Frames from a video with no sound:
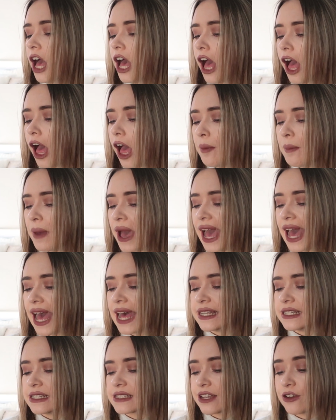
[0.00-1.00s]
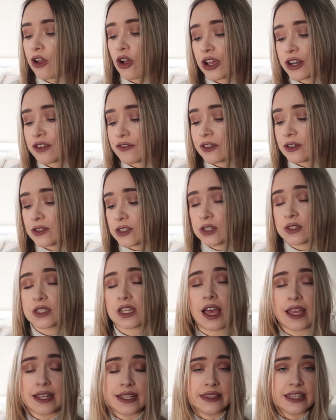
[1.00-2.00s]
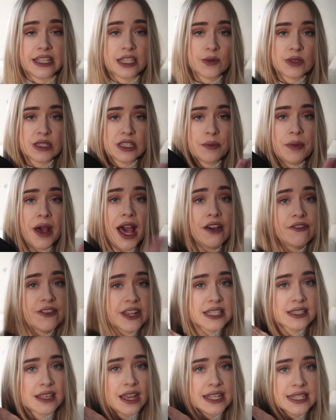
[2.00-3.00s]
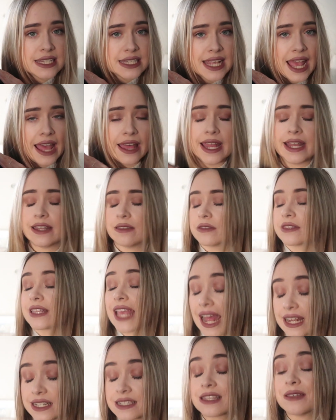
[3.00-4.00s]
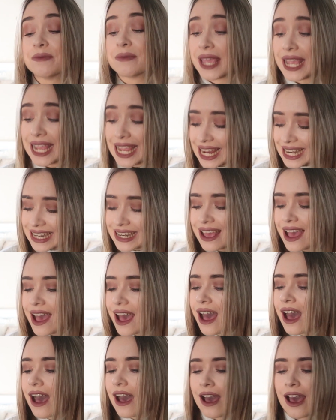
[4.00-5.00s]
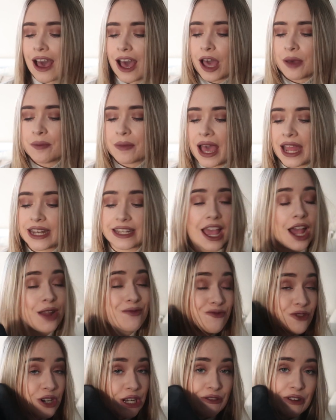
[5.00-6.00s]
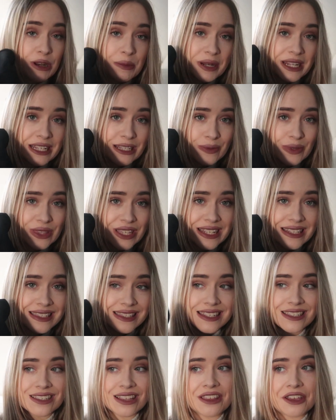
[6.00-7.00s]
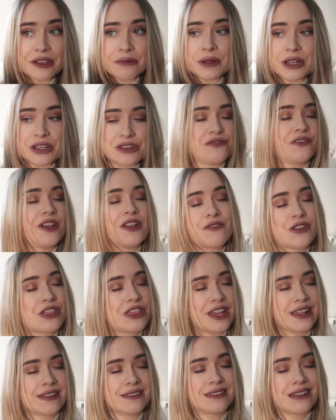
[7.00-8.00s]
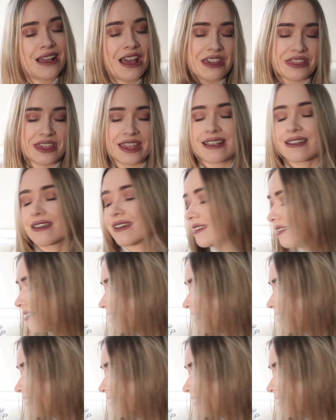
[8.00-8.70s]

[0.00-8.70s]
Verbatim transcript: and they're not going to feel too tight, and this was the perfect size to get them in, and yeah, I'm really, really pleased with these. These are like my new favourite thing, I think.